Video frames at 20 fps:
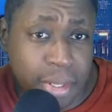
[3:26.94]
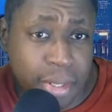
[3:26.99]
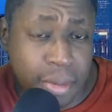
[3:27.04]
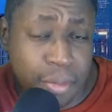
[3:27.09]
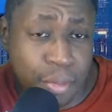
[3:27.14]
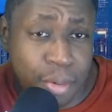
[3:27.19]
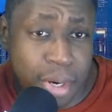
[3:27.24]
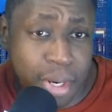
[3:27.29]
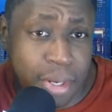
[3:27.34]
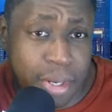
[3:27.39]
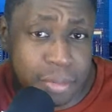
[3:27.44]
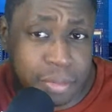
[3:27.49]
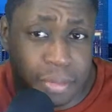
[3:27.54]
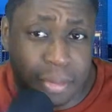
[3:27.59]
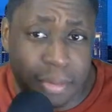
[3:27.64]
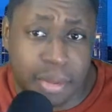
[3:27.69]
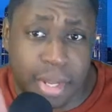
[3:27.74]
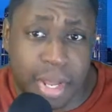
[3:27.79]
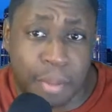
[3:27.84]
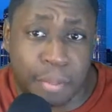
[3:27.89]
right?
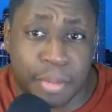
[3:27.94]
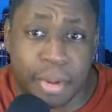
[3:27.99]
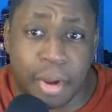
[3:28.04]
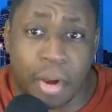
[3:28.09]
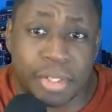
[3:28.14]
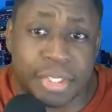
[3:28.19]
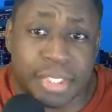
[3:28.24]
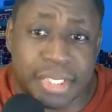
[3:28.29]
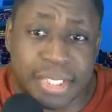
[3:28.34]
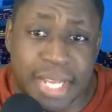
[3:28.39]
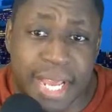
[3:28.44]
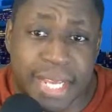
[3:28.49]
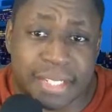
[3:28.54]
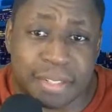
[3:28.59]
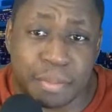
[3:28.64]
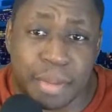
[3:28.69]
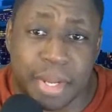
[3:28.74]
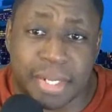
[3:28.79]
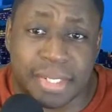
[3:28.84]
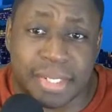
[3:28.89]
I'm, oh, she tagged
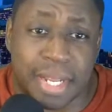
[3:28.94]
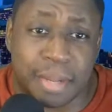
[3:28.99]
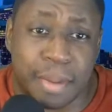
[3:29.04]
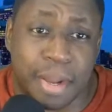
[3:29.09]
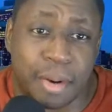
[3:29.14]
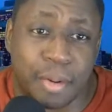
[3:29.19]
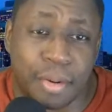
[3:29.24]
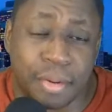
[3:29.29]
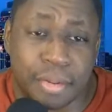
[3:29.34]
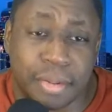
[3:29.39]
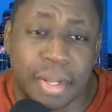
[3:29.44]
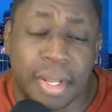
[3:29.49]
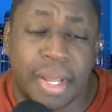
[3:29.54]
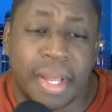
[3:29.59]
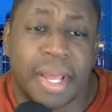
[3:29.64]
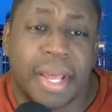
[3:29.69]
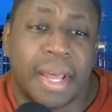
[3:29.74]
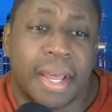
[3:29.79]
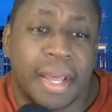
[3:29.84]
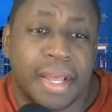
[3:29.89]
somebody's name. I don't know.
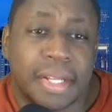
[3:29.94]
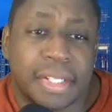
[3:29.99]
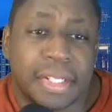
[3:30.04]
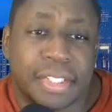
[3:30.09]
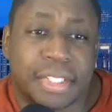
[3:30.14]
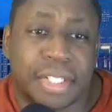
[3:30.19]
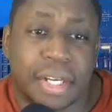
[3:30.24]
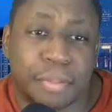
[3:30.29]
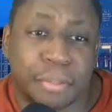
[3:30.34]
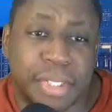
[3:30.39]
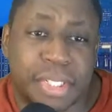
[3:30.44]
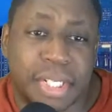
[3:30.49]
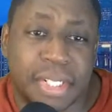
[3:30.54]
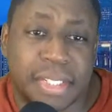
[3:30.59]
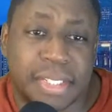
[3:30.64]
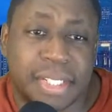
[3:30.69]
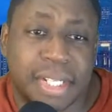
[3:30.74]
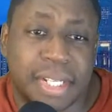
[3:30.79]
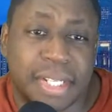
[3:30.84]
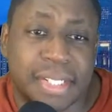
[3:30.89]
Chuck Buchanan
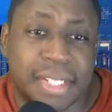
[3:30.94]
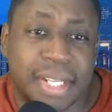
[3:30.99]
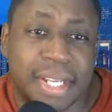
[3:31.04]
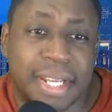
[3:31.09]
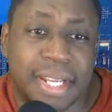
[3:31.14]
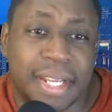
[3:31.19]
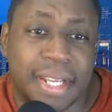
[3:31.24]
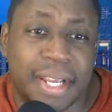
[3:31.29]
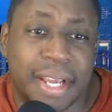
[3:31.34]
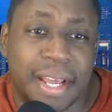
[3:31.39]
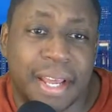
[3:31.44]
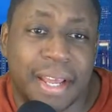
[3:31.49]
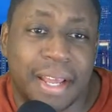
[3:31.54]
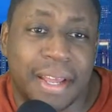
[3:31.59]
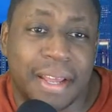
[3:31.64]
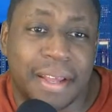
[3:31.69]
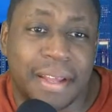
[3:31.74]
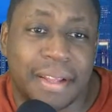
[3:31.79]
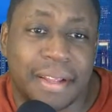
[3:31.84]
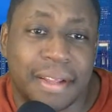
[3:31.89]
says he
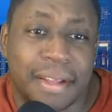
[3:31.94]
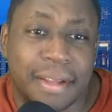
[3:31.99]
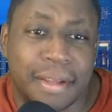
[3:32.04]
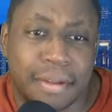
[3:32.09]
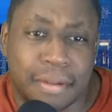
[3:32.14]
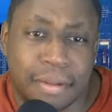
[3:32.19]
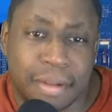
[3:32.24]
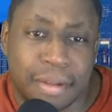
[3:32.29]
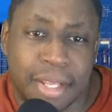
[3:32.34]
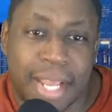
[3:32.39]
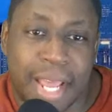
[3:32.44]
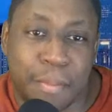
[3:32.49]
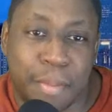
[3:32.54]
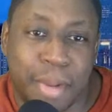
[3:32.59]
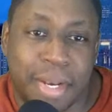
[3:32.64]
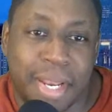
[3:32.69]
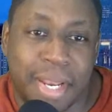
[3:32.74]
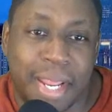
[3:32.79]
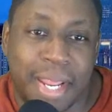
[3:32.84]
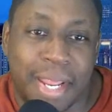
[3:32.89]
uh he got my
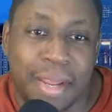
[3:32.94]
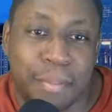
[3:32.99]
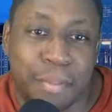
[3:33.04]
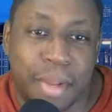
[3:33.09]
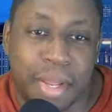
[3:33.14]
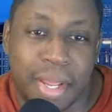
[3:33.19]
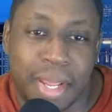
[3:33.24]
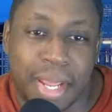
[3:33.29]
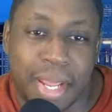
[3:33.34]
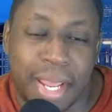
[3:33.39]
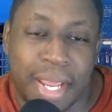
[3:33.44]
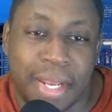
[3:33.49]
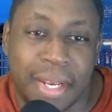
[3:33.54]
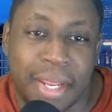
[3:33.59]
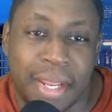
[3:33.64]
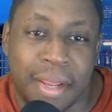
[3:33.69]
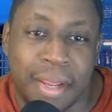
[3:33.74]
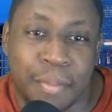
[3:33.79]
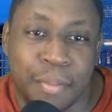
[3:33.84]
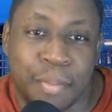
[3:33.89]
name
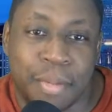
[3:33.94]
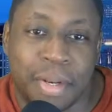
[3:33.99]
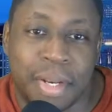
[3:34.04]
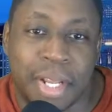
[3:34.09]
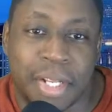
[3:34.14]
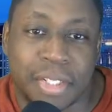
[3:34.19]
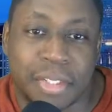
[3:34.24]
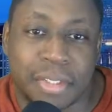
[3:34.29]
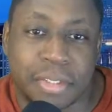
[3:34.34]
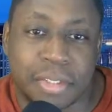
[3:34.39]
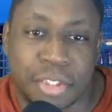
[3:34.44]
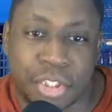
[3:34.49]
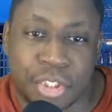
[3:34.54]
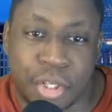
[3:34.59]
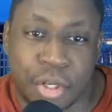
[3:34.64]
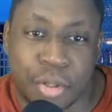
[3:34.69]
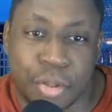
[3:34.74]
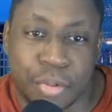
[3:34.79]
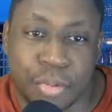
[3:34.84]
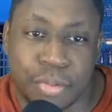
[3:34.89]
8M, not
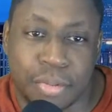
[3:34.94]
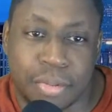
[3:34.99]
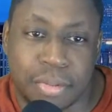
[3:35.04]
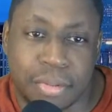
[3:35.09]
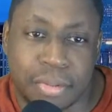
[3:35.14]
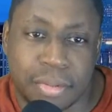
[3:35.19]
Chuckles.